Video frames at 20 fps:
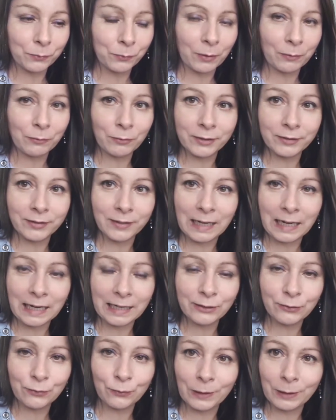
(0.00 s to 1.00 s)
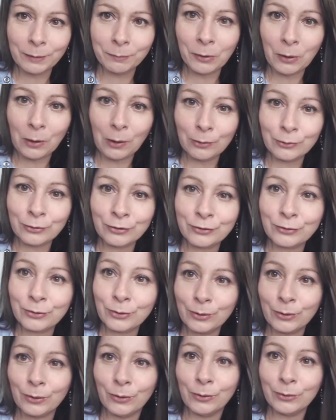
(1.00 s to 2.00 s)
whether it's an age thing, but I
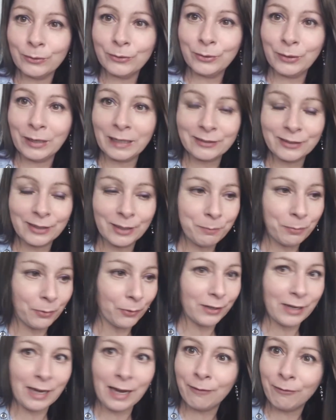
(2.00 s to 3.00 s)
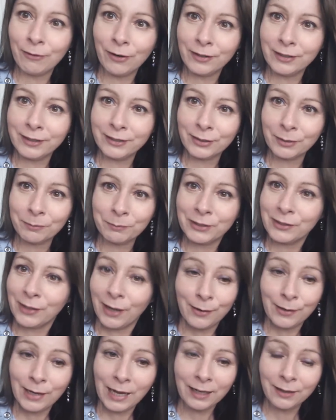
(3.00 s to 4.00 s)
struggle to actually put nail varnish on my
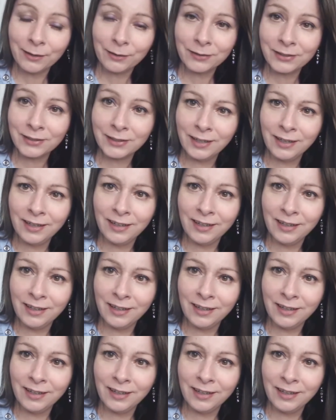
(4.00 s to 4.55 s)
toenails.